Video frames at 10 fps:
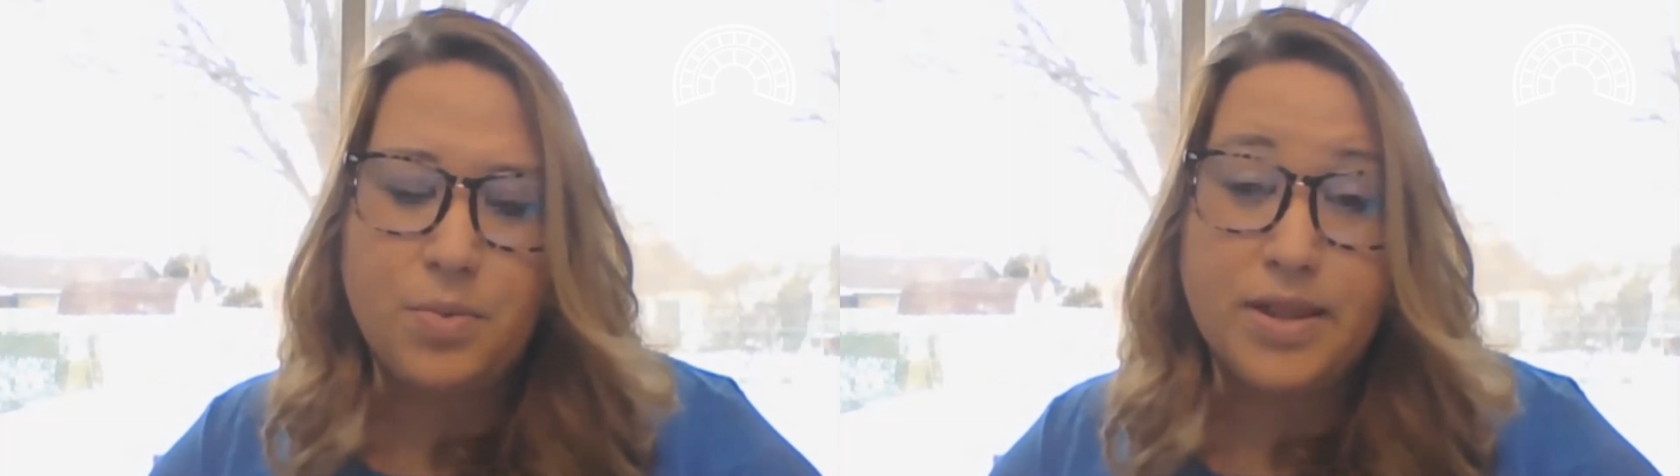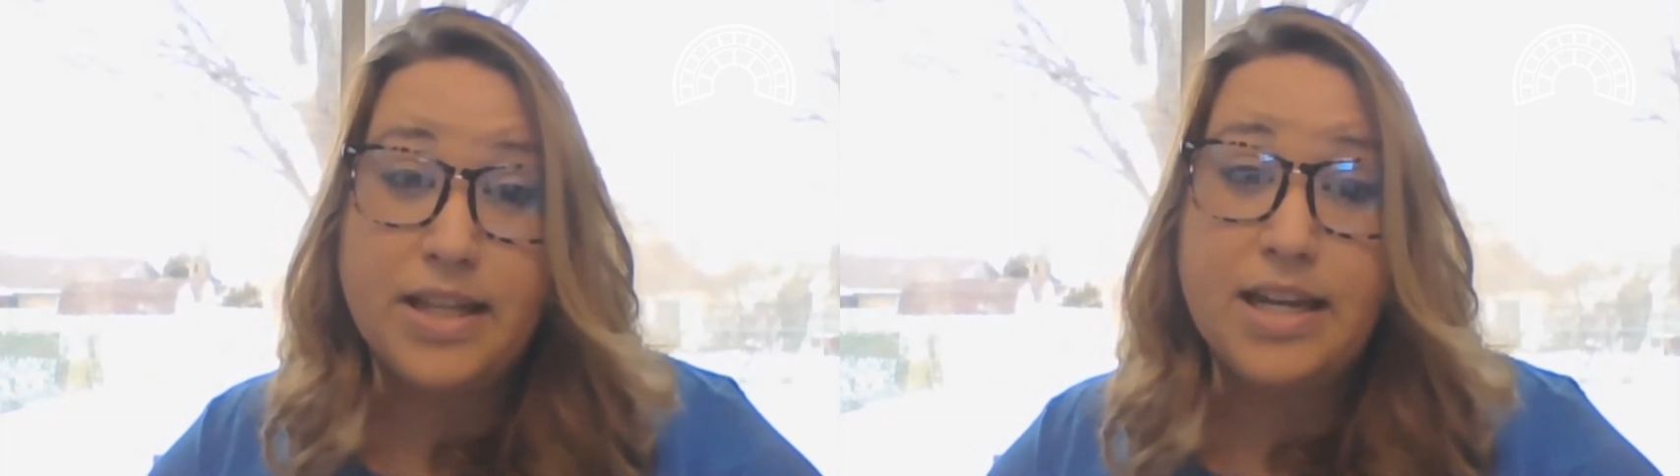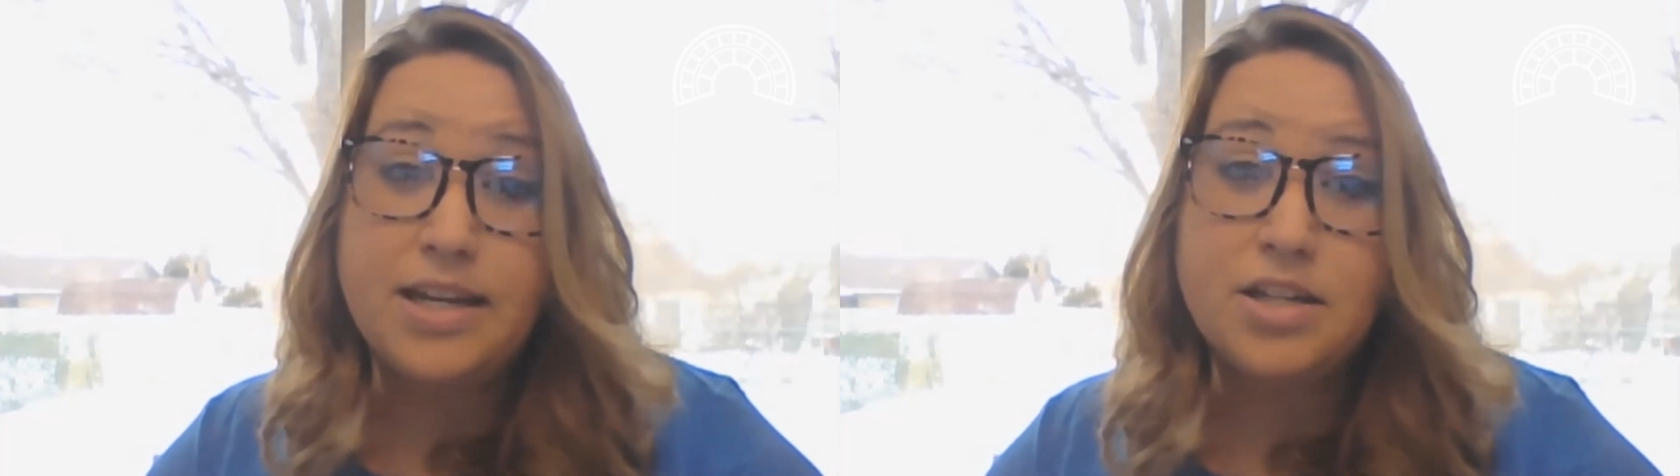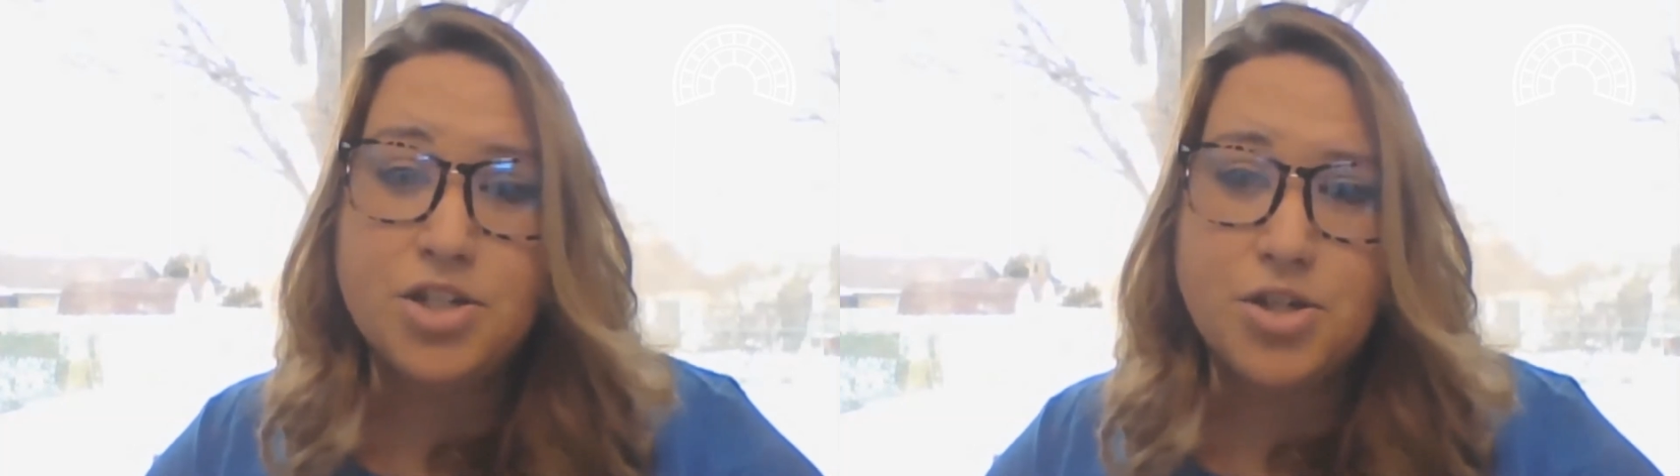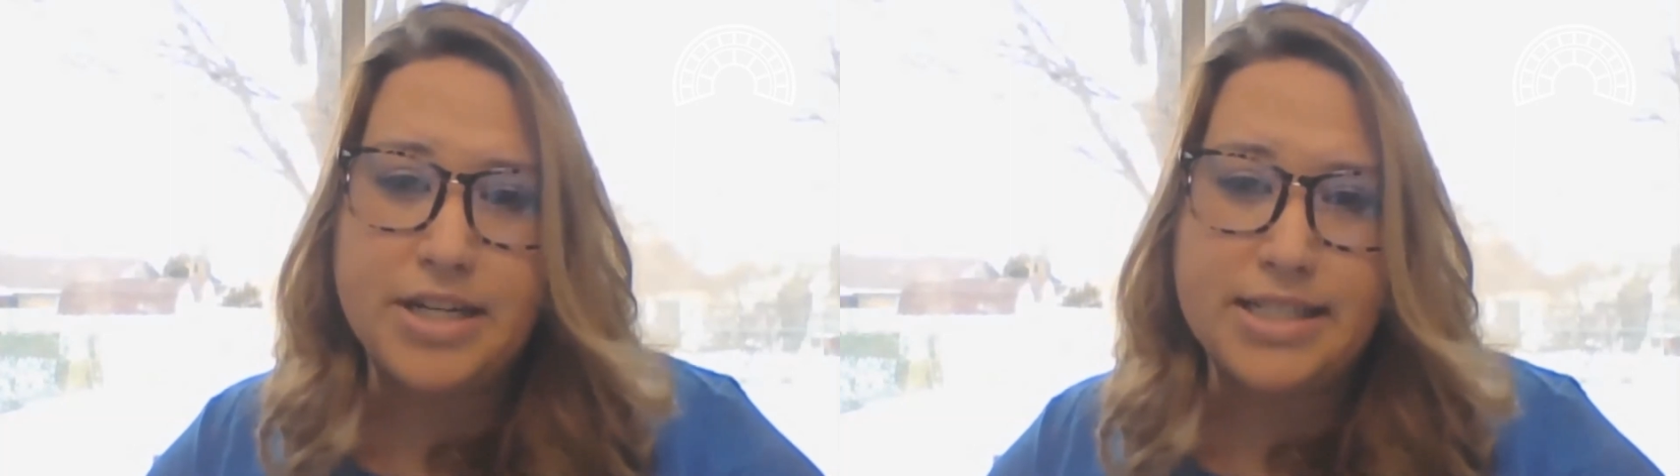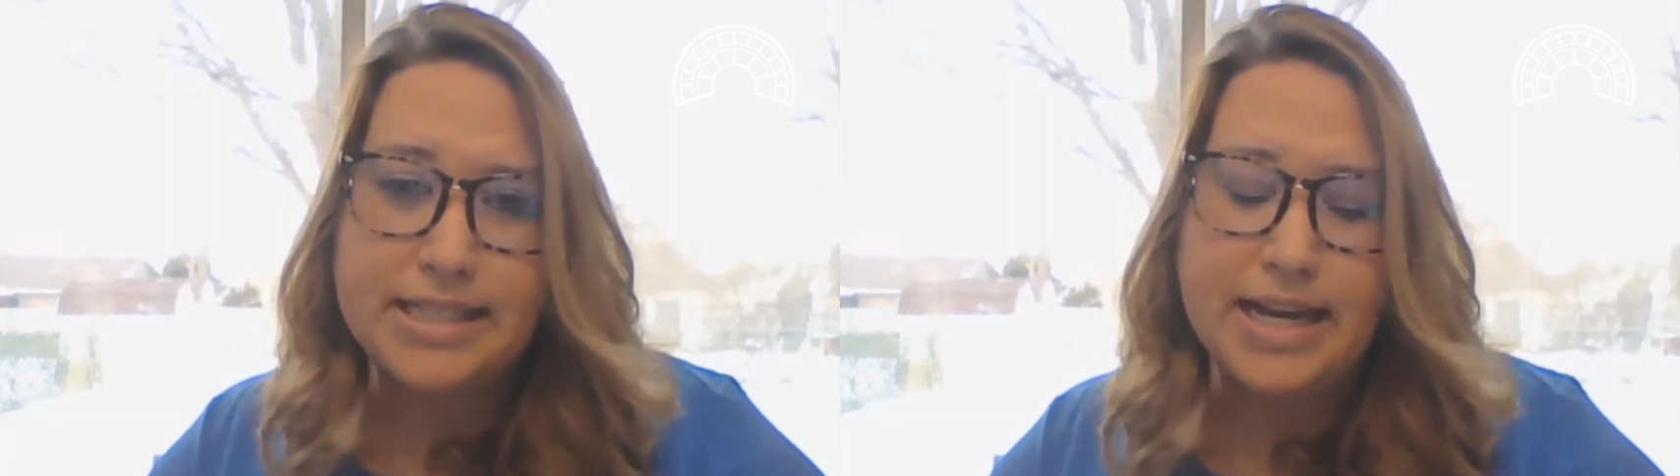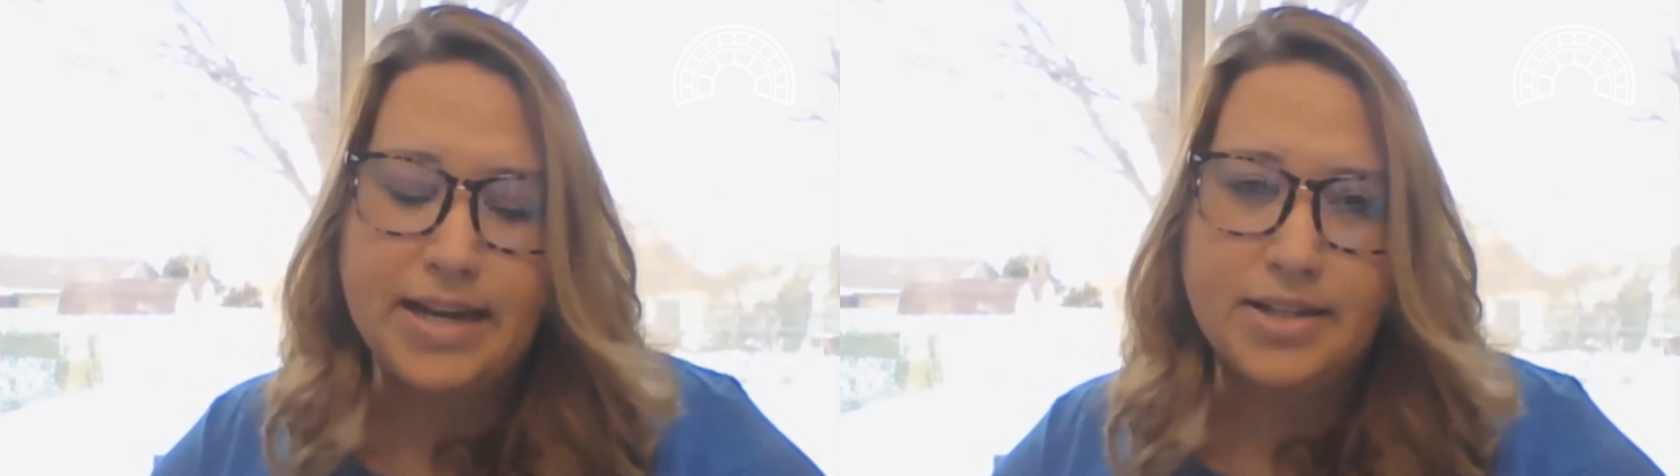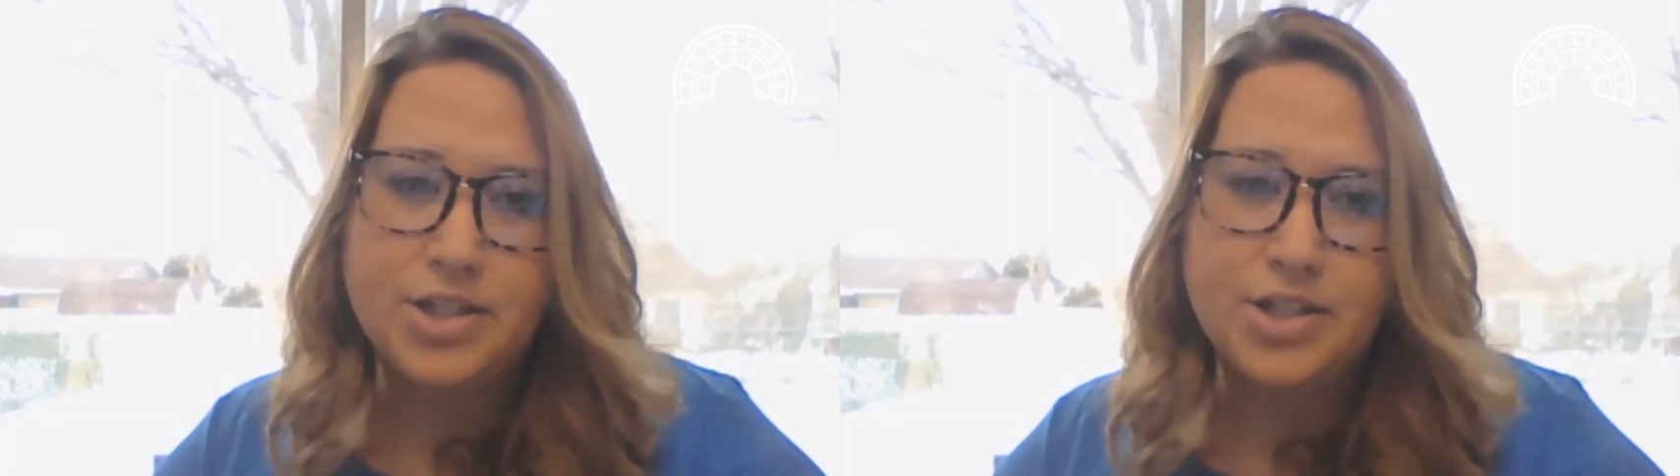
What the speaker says: what the industry is saying.